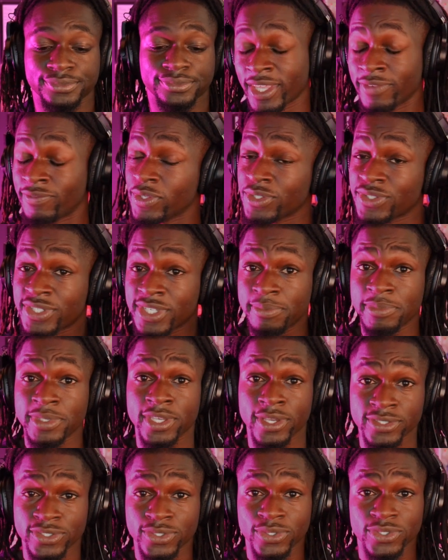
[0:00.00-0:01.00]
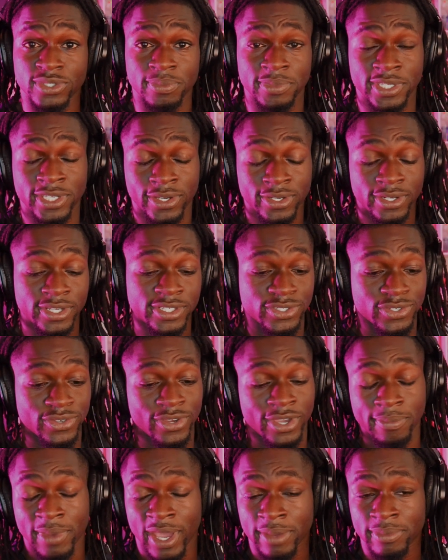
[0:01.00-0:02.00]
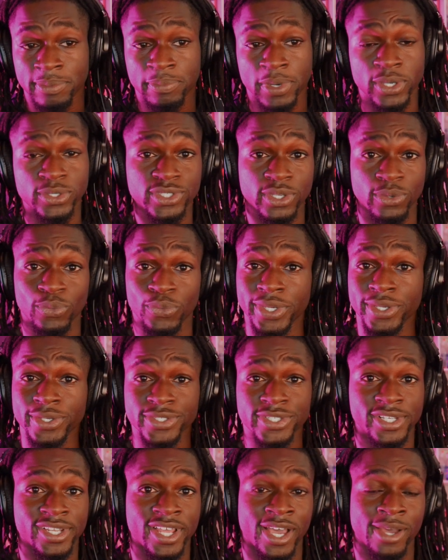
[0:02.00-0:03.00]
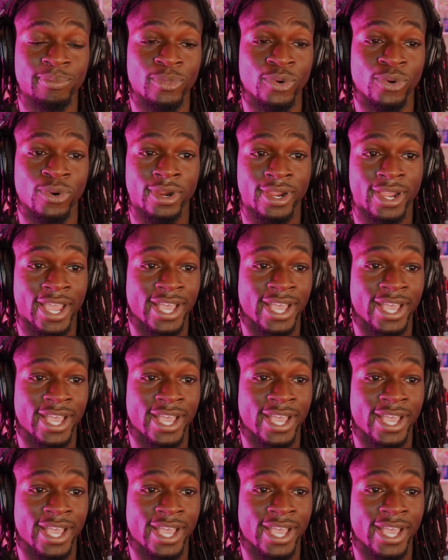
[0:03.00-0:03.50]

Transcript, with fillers: If you see me on social media on Instagram, I've been posting reels a lot more